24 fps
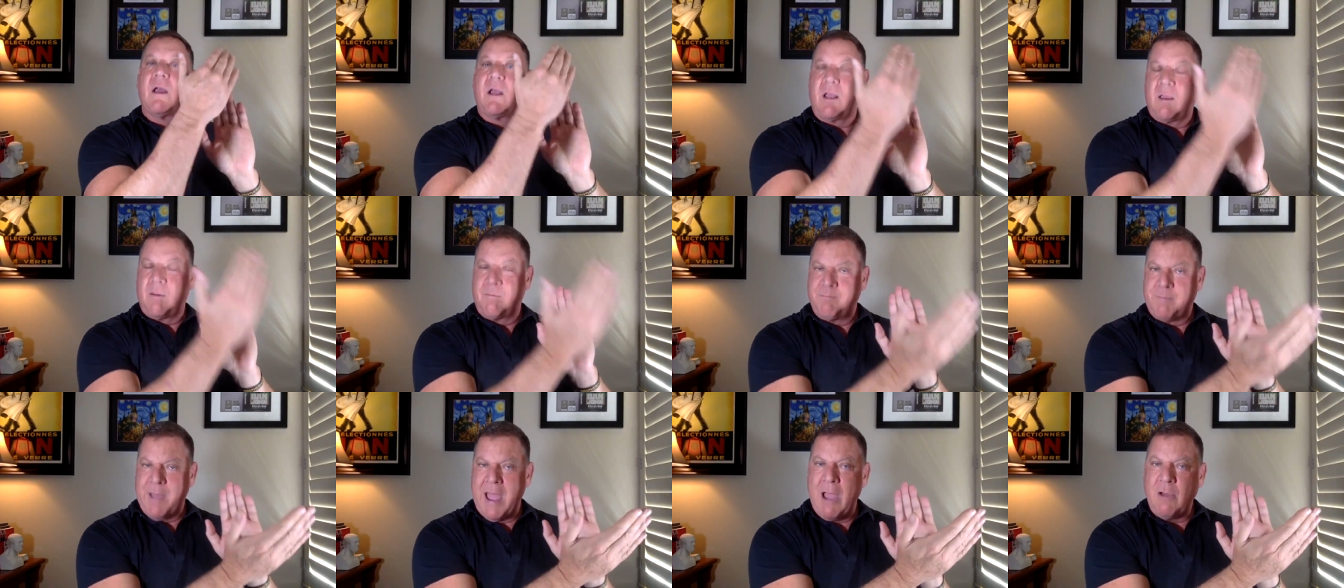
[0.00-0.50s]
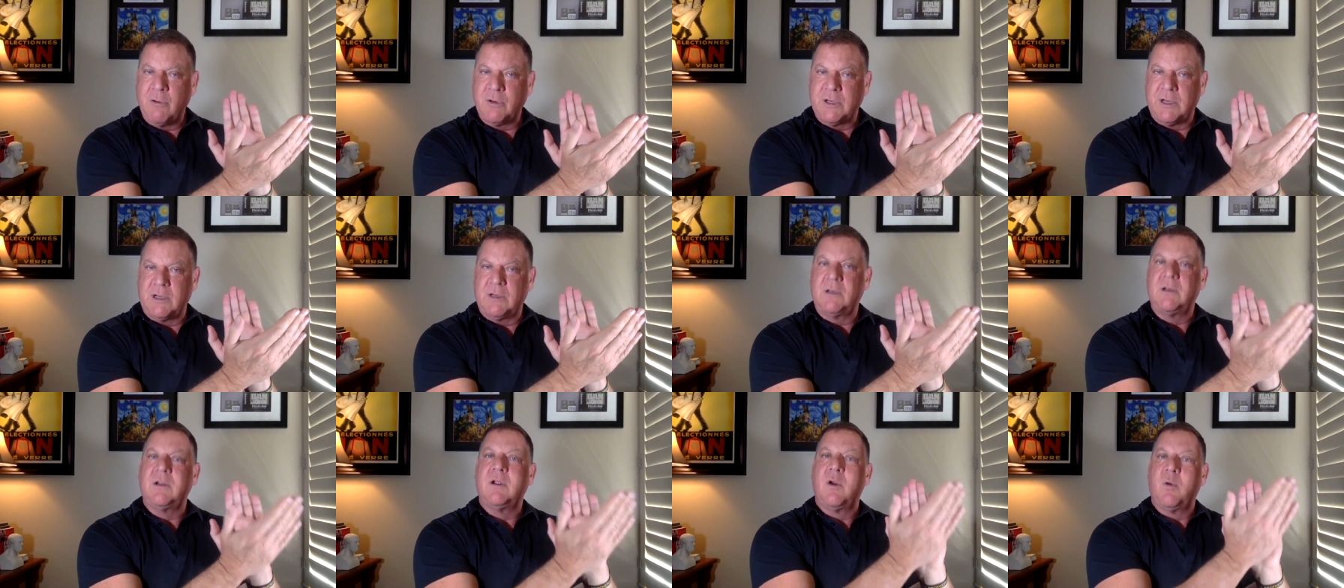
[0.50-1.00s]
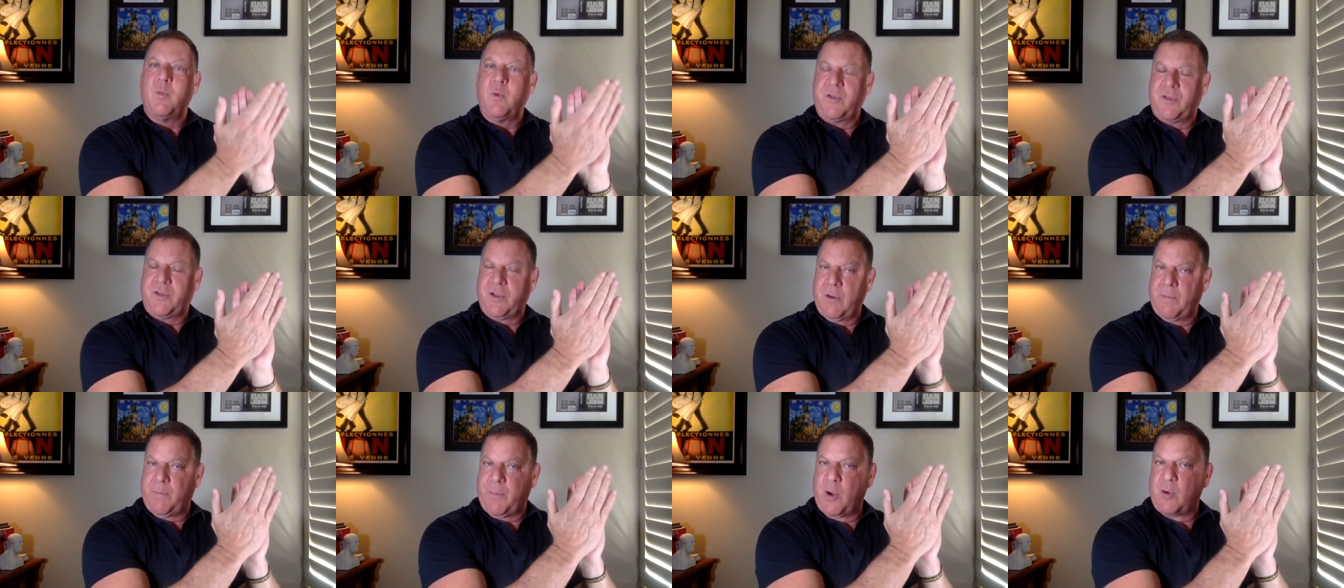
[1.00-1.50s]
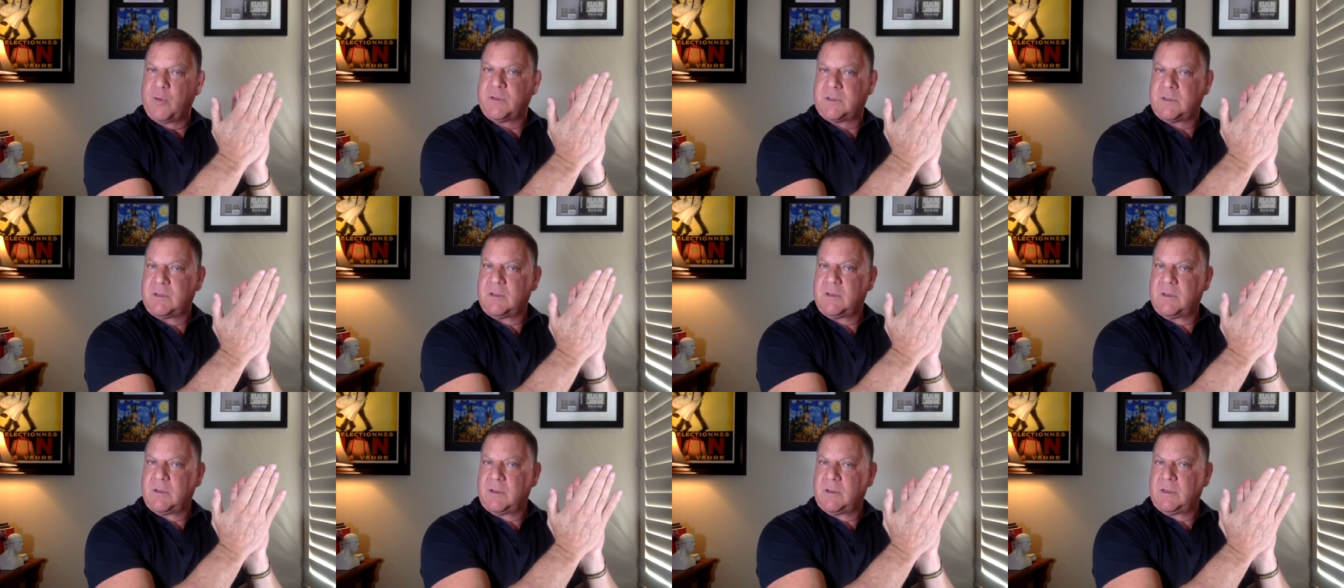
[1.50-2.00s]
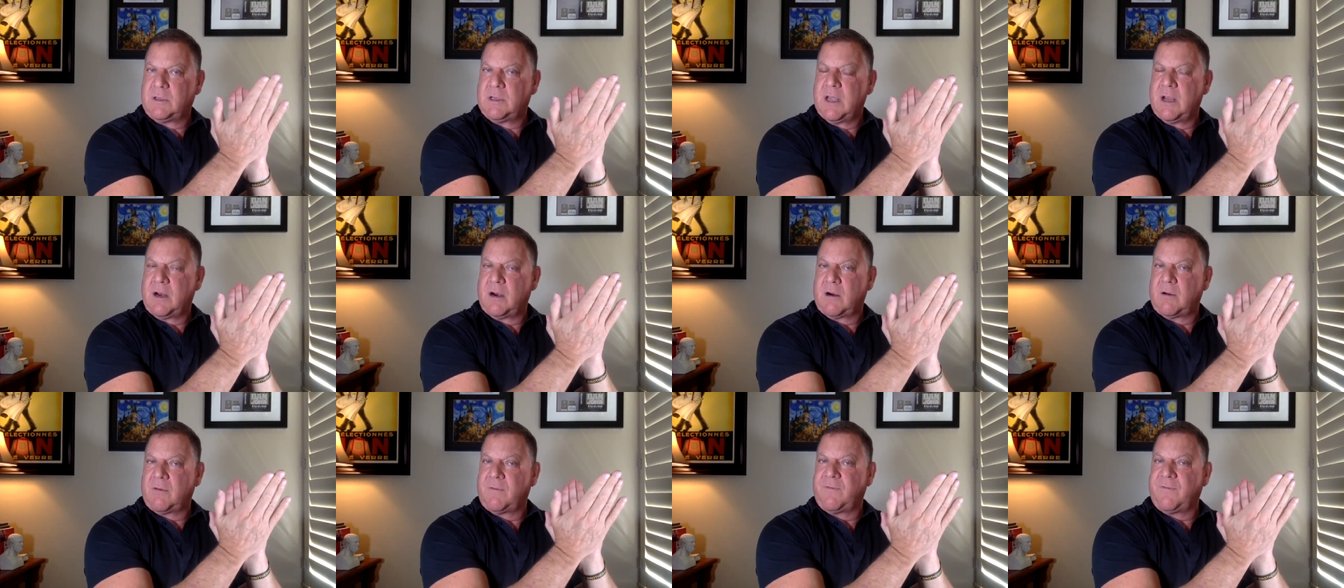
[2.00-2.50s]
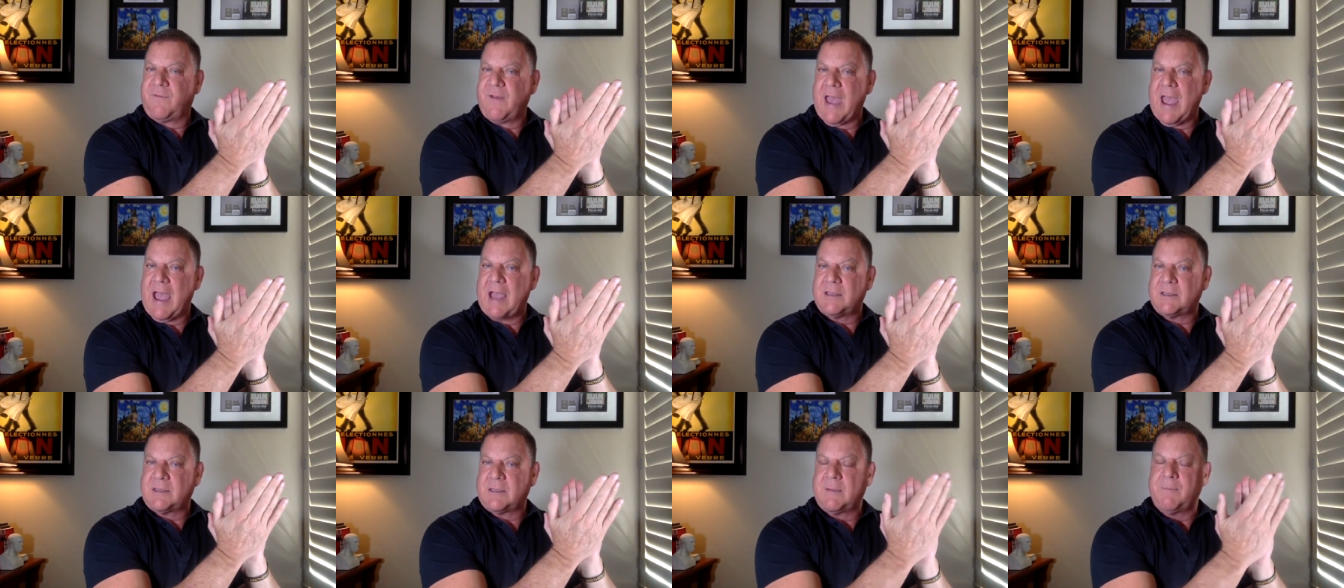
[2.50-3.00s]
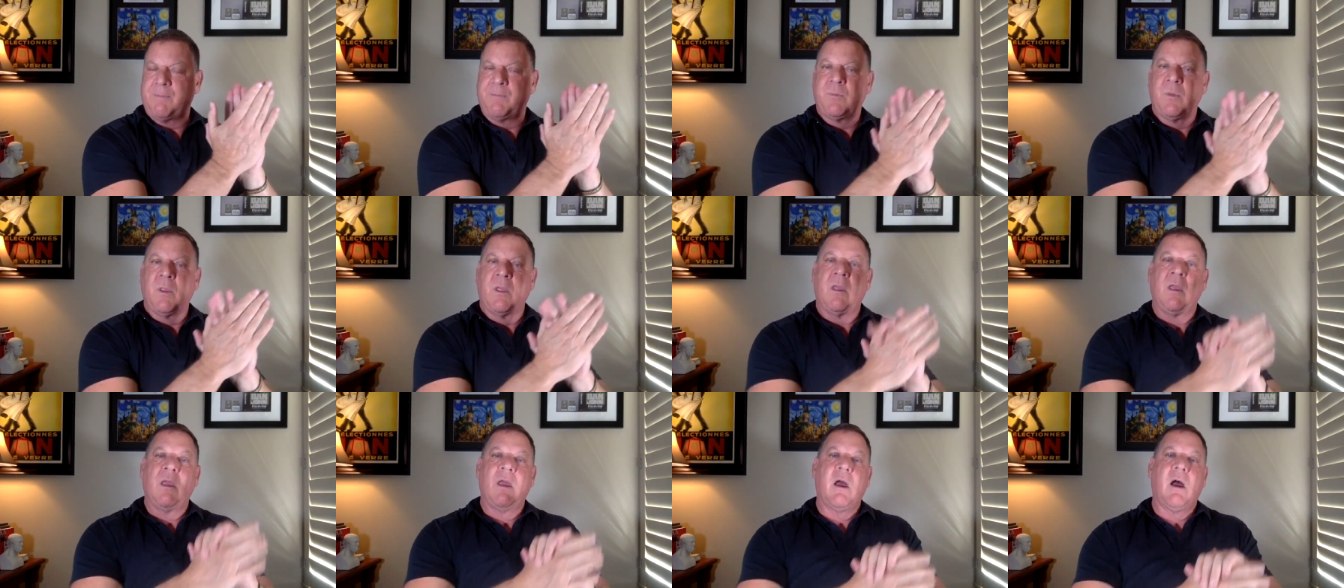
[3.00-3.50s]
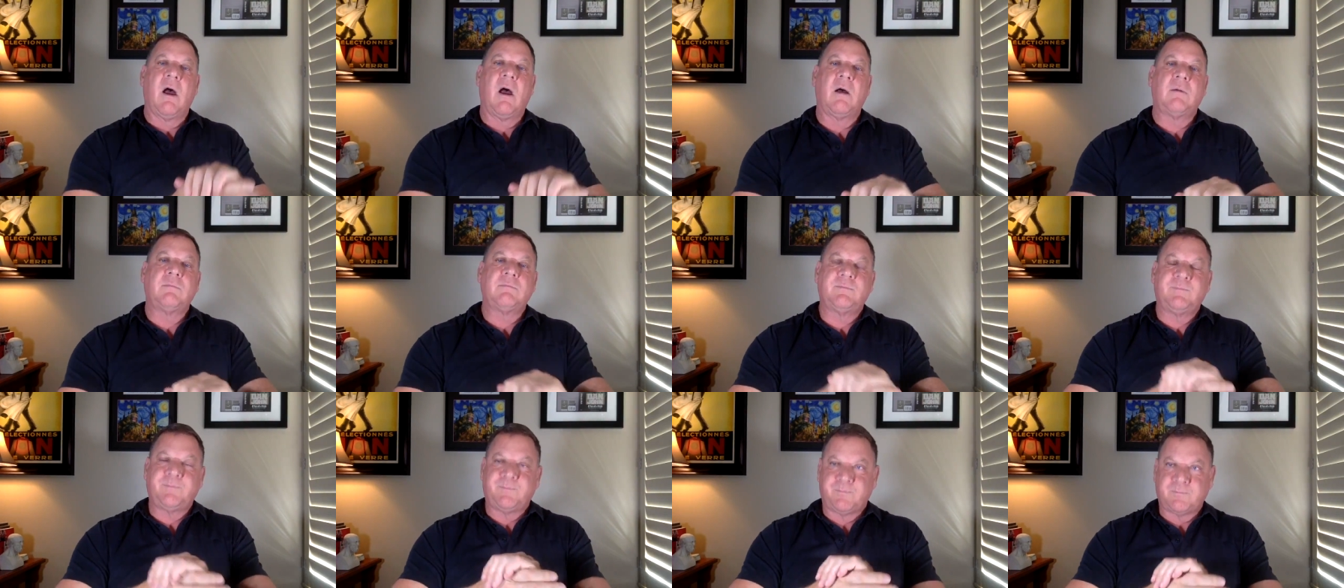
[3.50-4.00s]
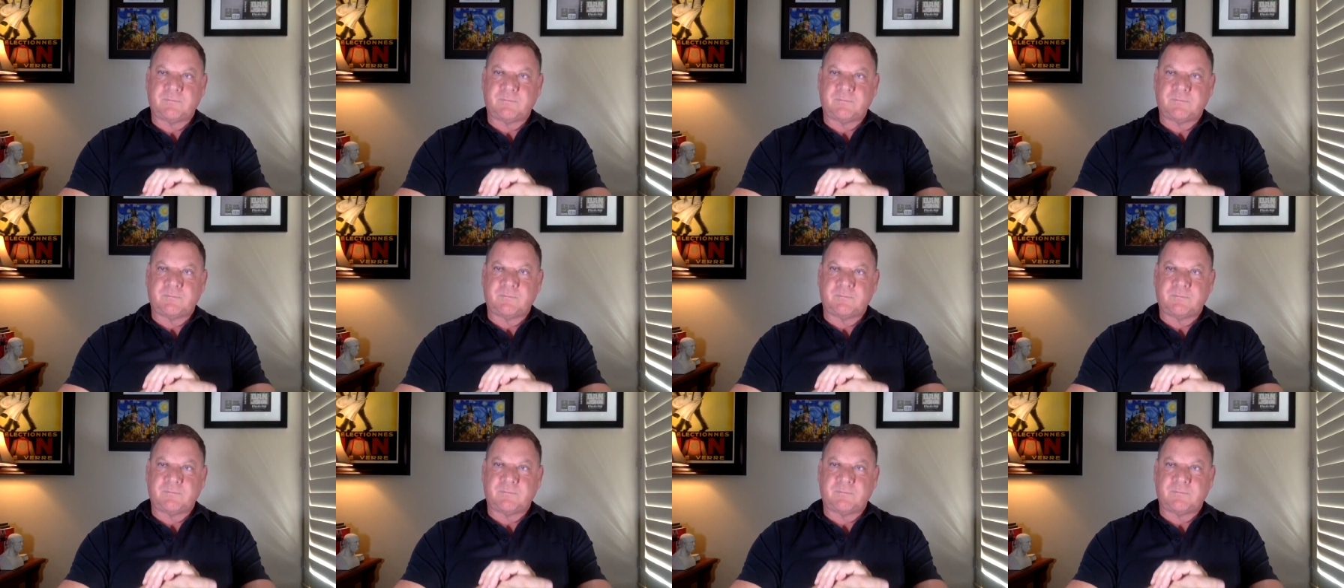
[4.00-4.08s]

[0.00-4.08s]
compounded with your post dinner fast. Um,